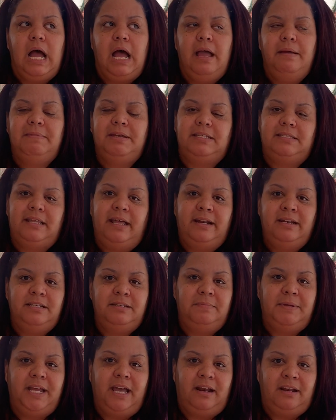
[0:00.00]
I'm excited
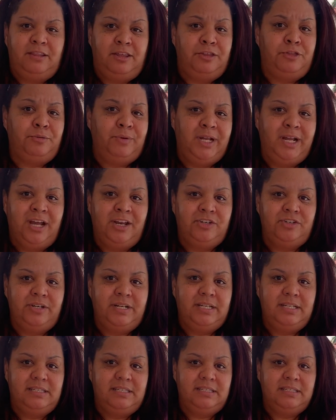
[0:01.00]
to be out of the
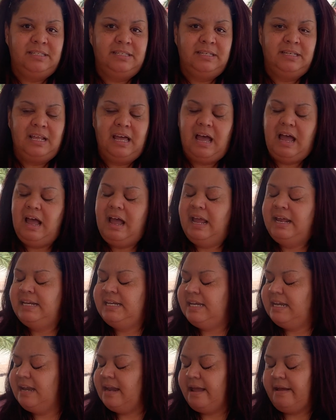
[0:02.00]
300s. I
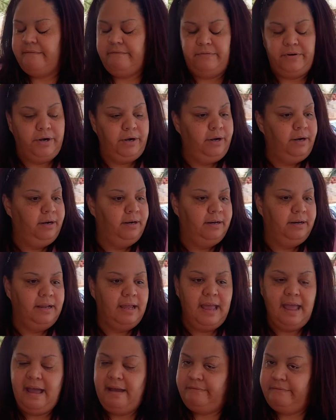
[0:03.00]
never,
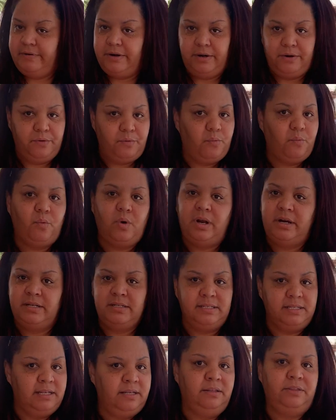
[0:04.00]
ever want
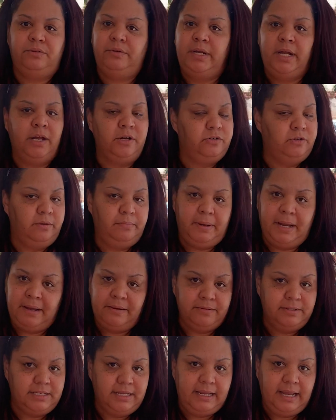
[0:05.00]
to see 300
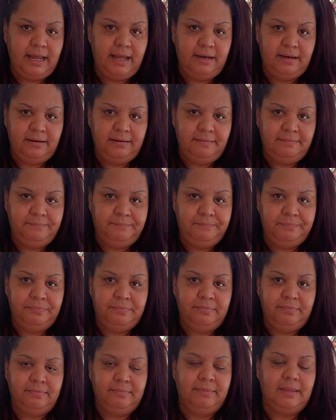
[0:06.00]
pounds again.
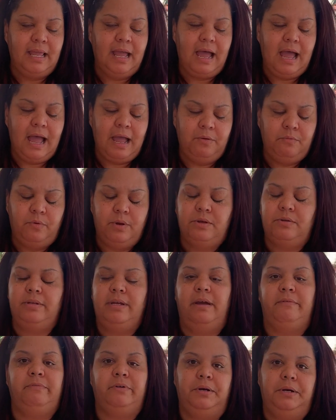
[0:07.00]
I will
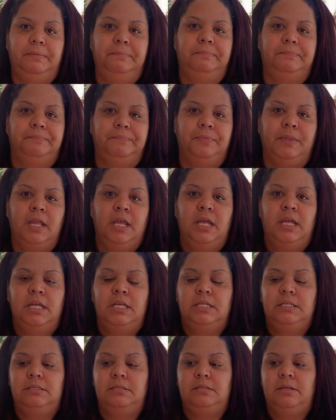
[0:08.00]
never.
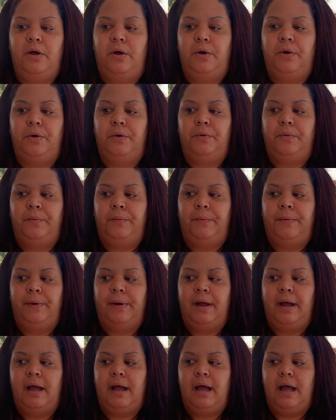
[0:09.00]
So
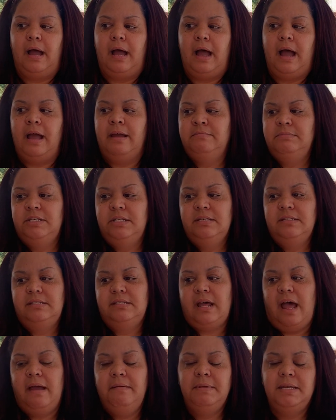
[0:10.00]
I'm
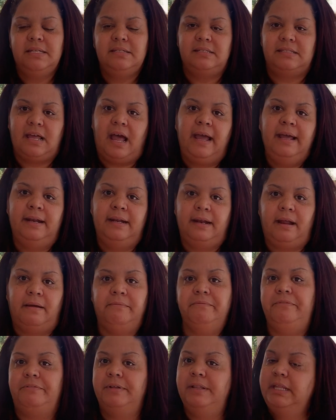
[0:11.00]
excited.
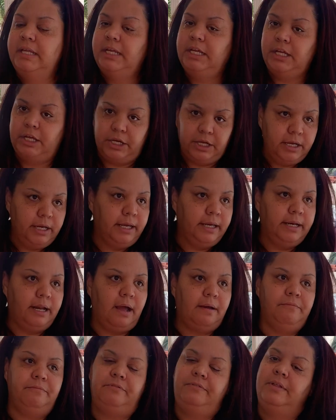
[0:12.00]
I'm feeling good.
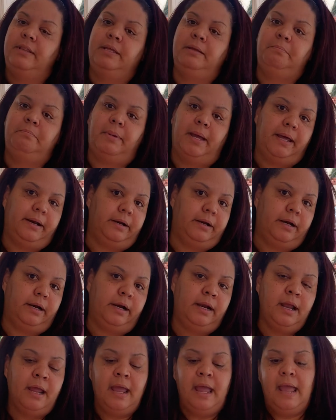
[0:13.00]
I'm feeling
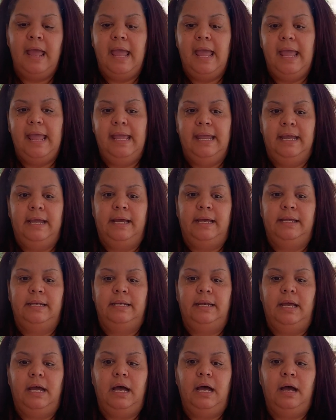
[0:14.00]
better.
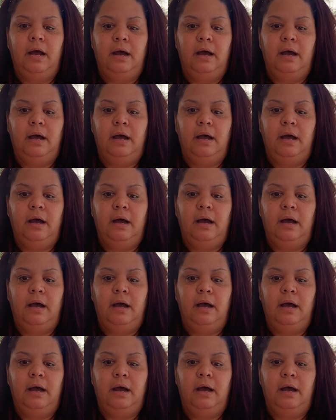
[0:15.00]
And